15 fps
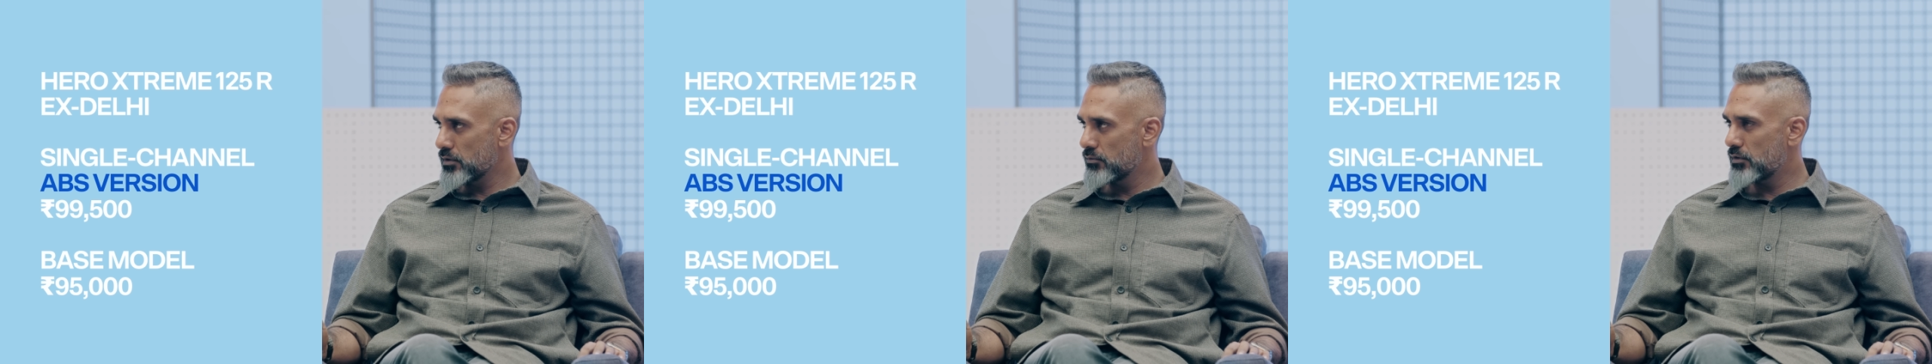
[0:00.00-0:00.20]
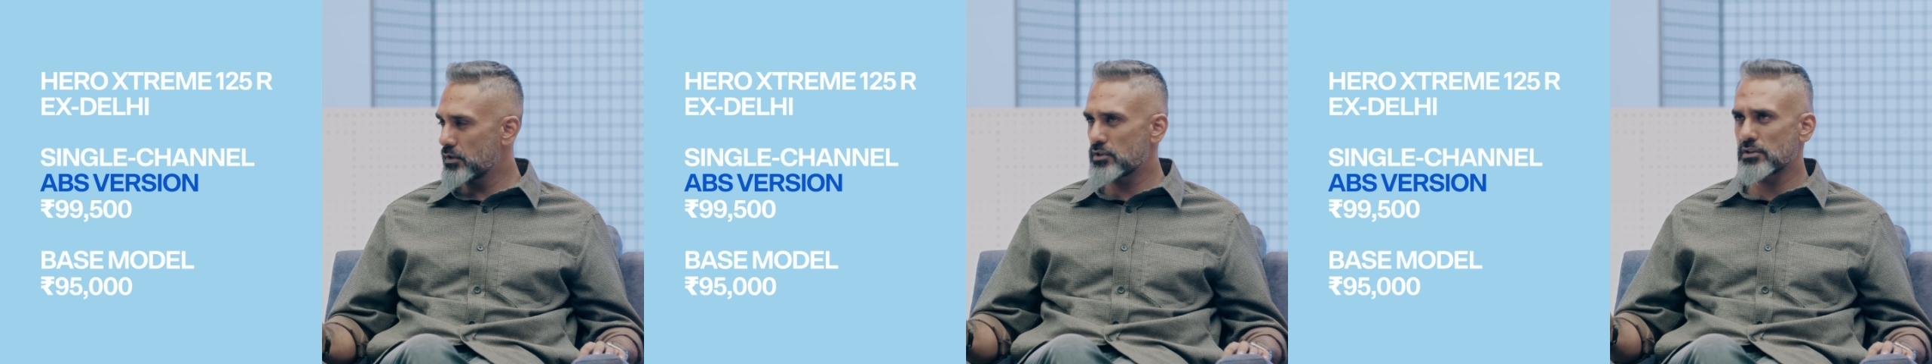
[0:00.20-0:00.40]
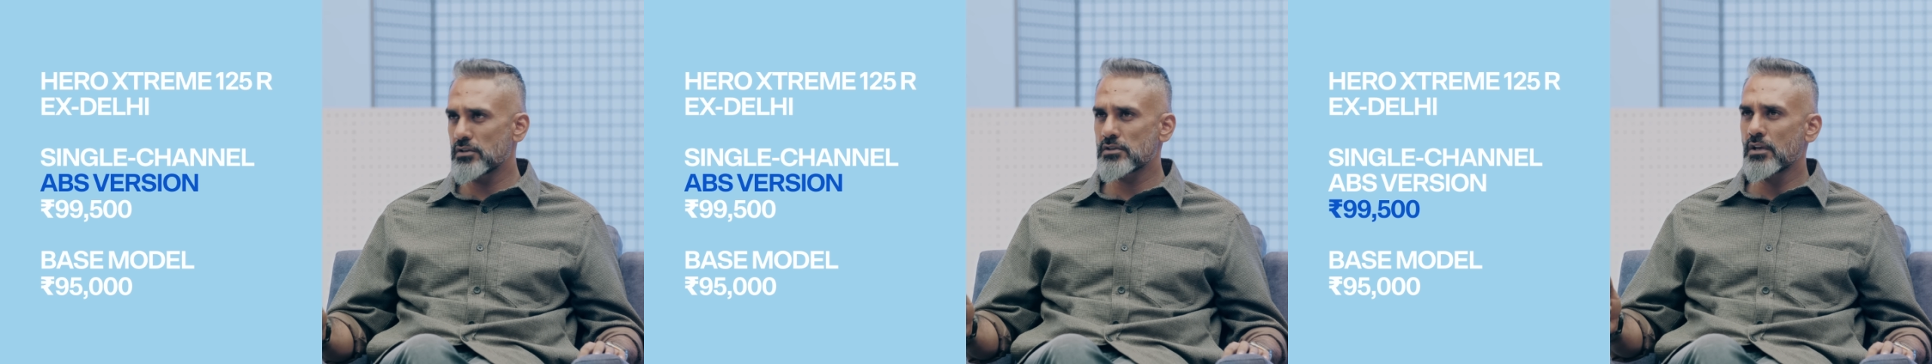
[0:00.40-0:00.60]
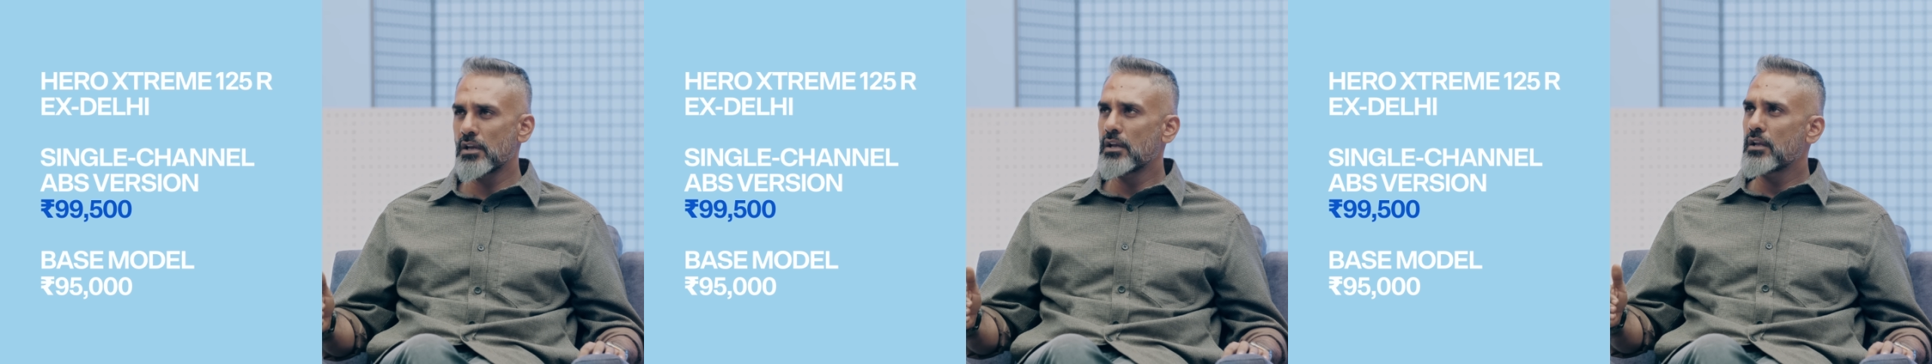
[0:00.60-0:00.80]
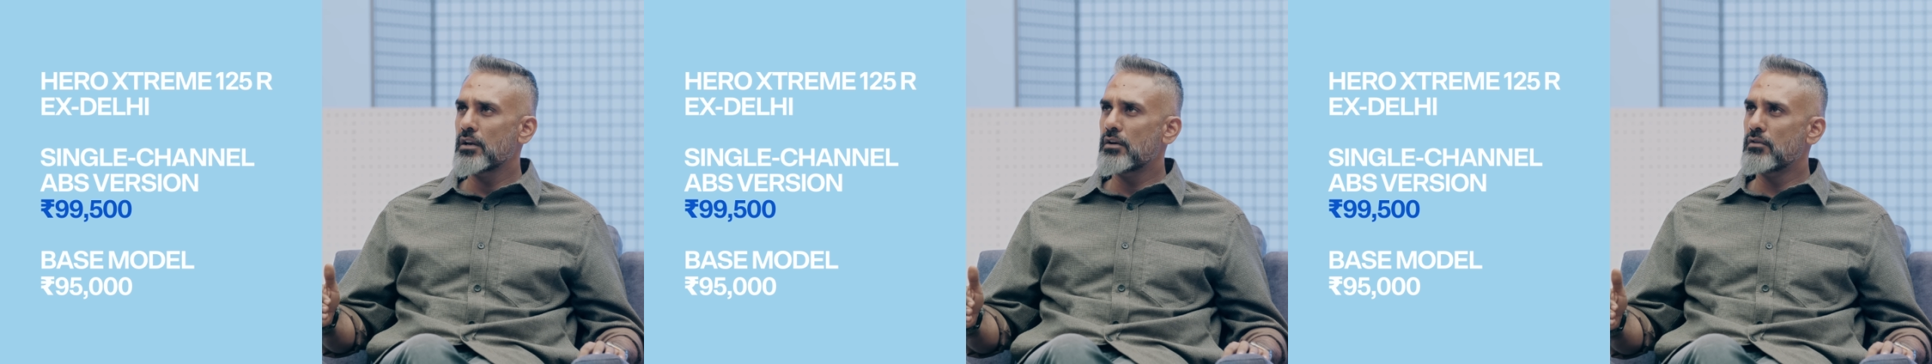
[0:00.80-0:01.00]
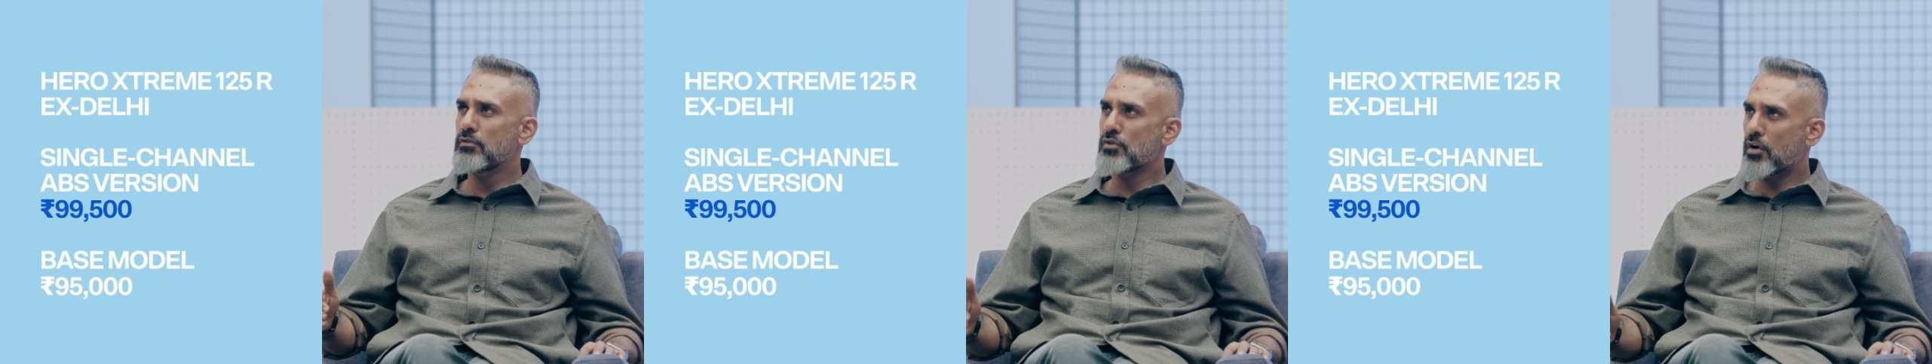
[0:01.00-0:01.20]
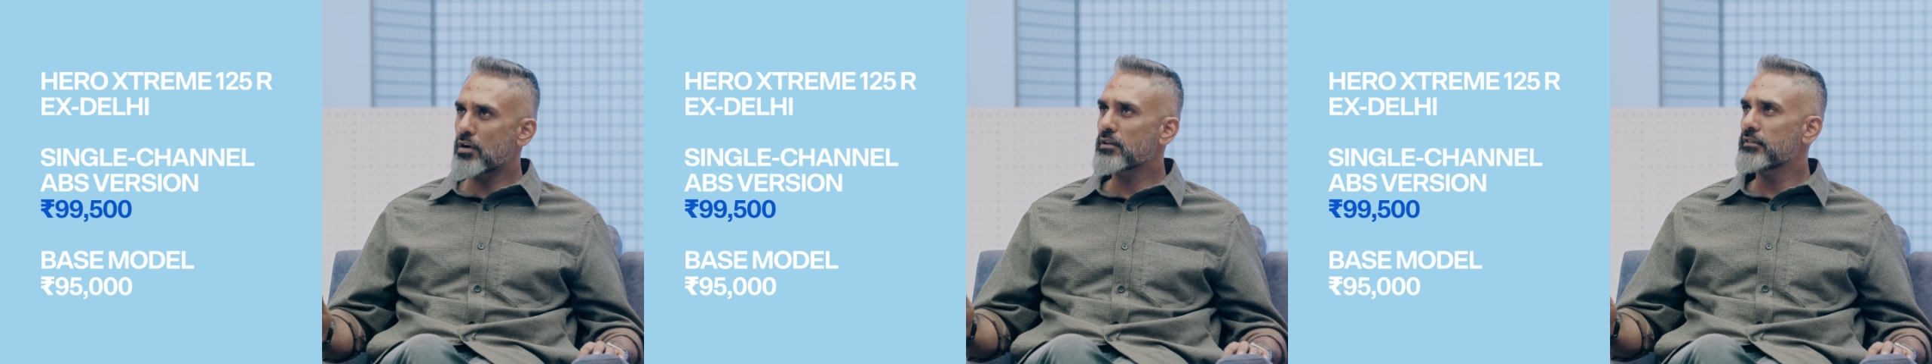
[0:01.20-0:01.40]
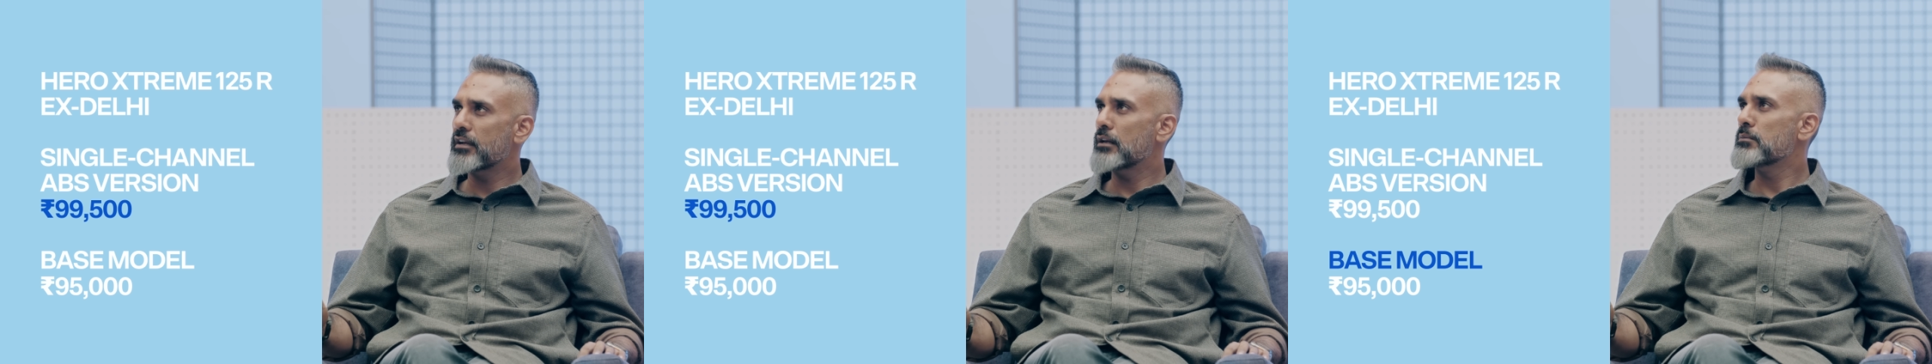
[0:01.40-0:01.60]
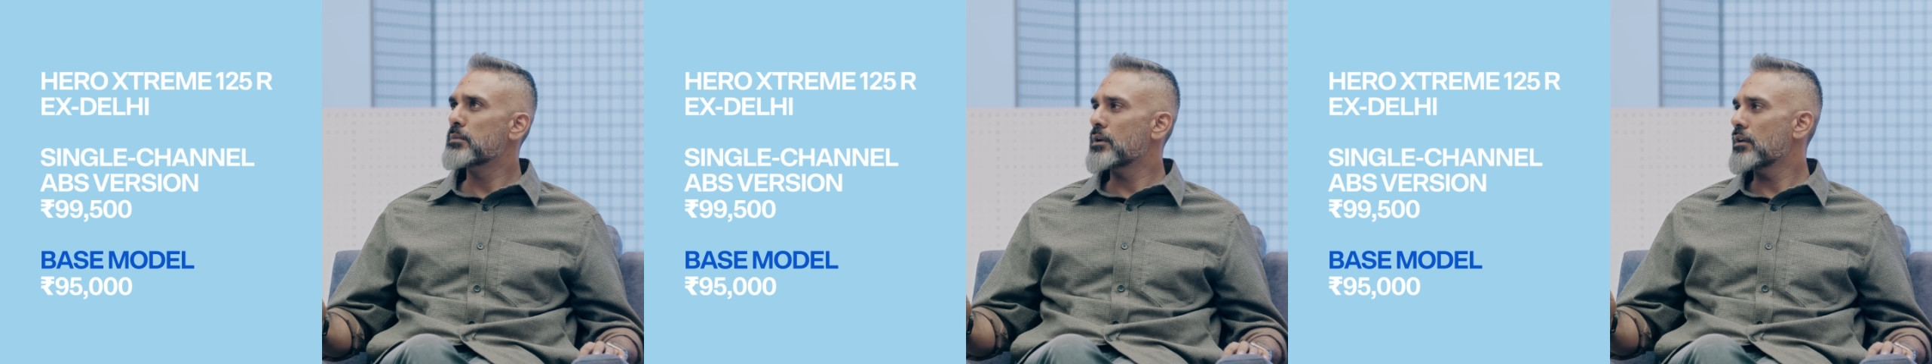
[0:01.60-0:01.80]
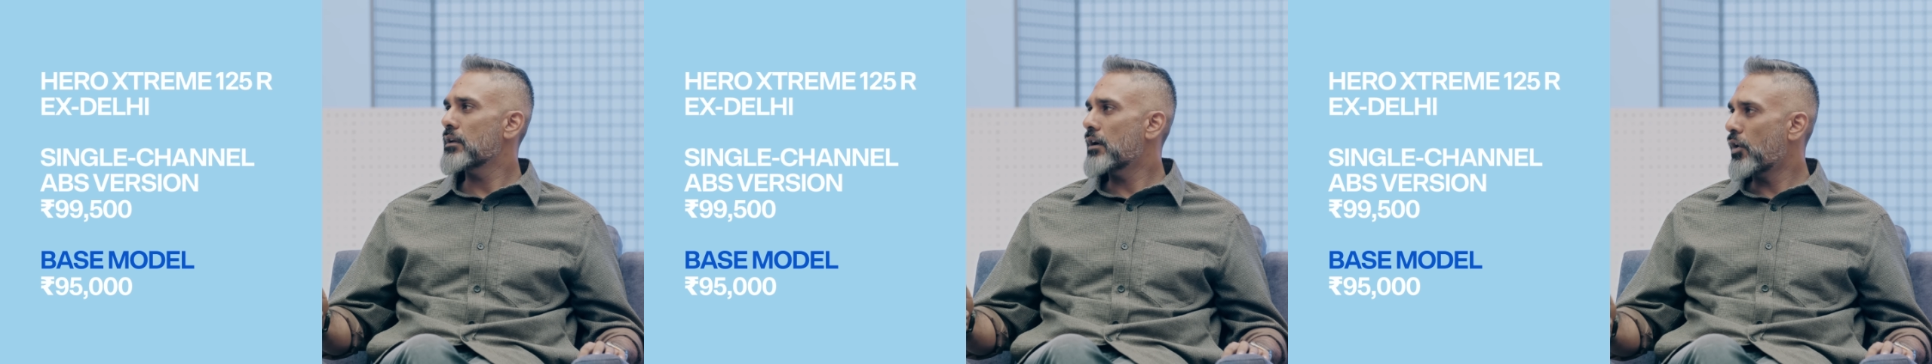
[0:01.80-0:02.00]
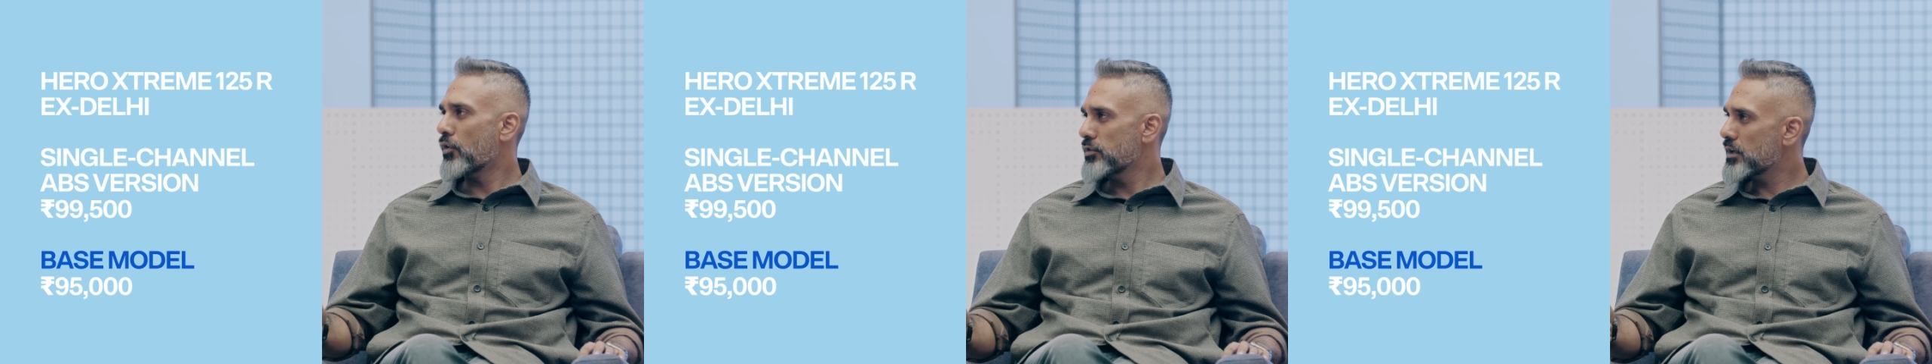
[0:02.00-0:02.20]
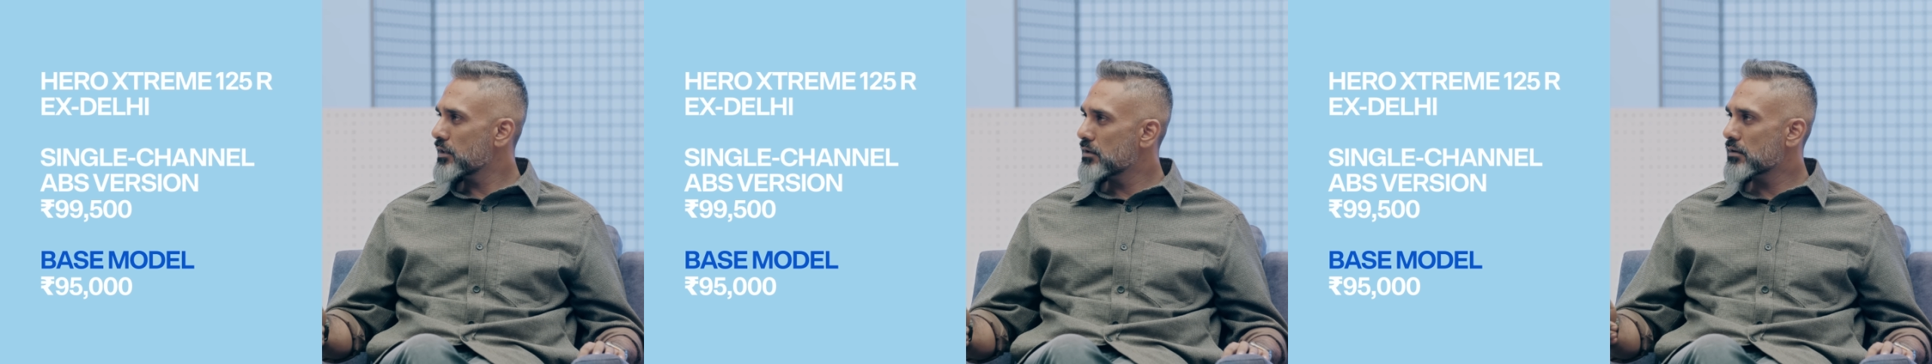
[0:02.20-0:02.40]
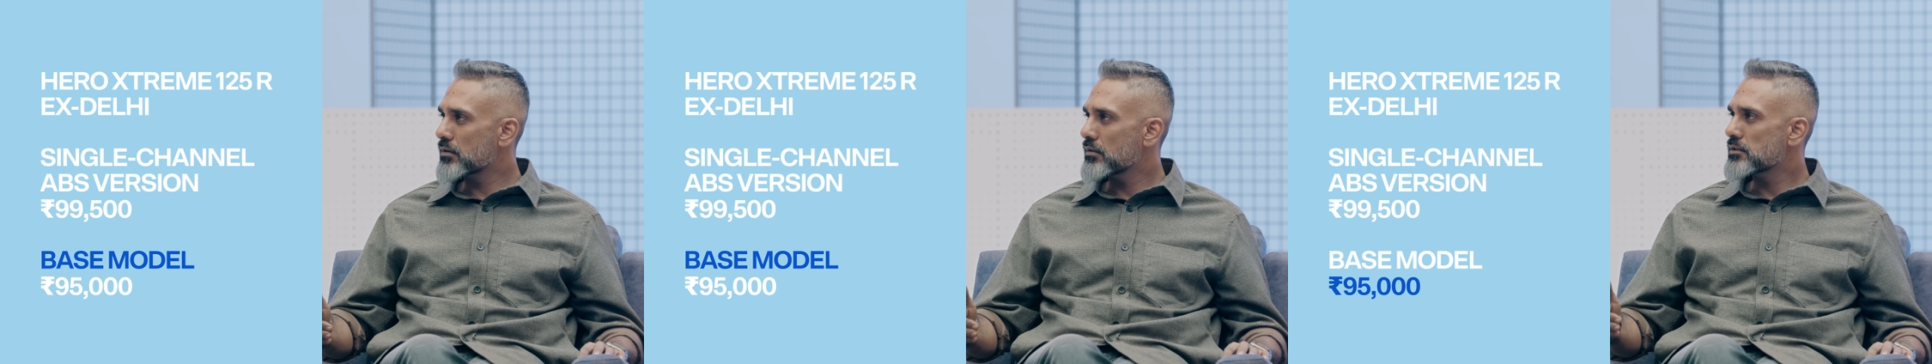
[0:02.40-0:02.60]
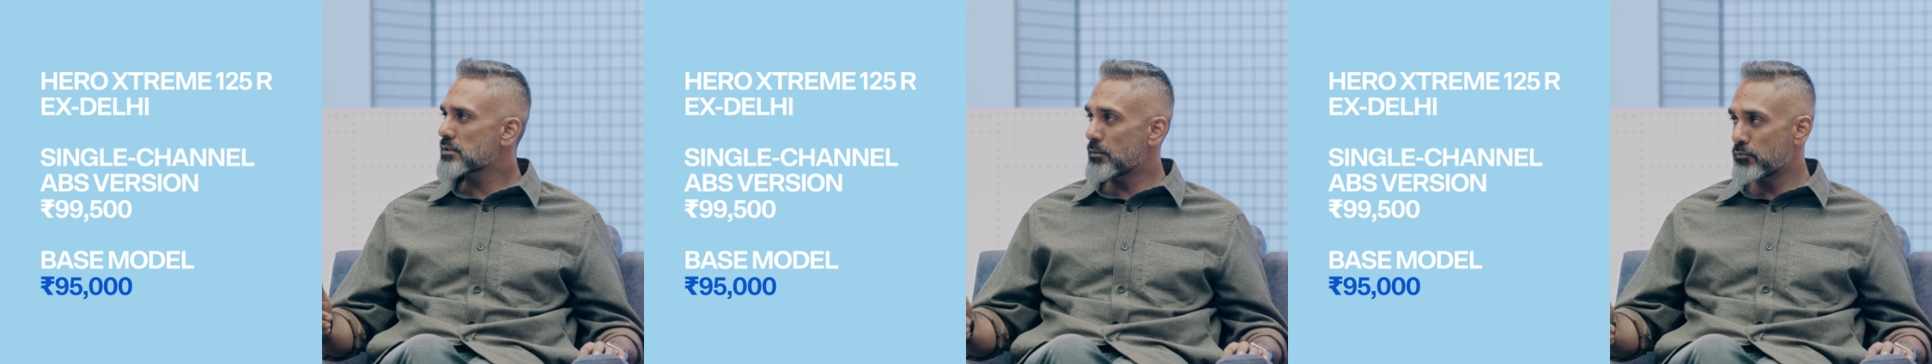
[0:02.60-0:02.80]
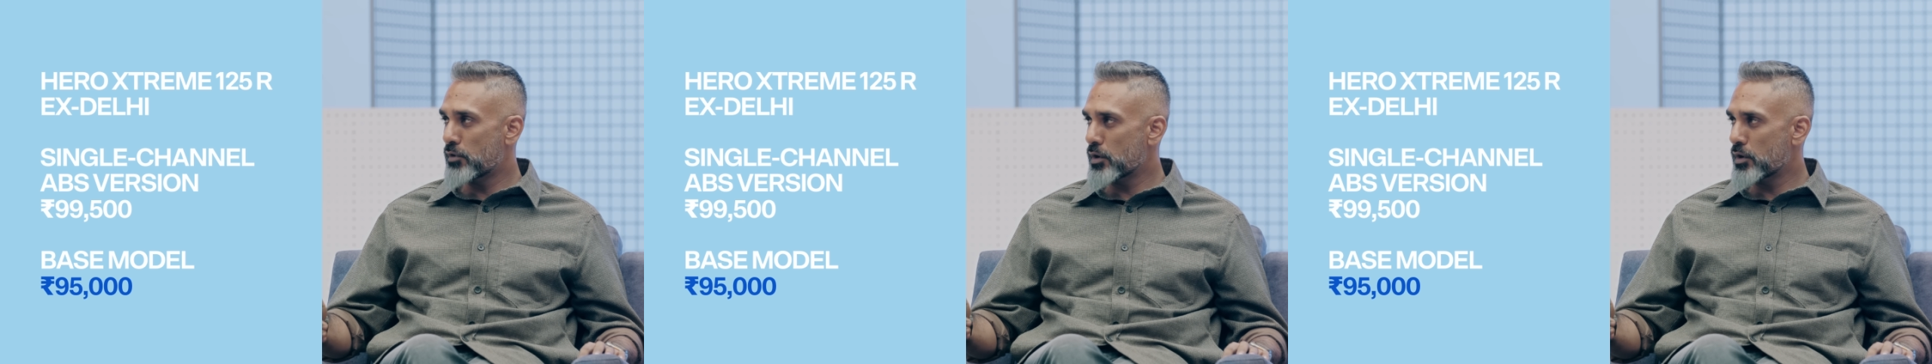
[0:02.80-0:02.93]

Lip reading: which is not available on the other sub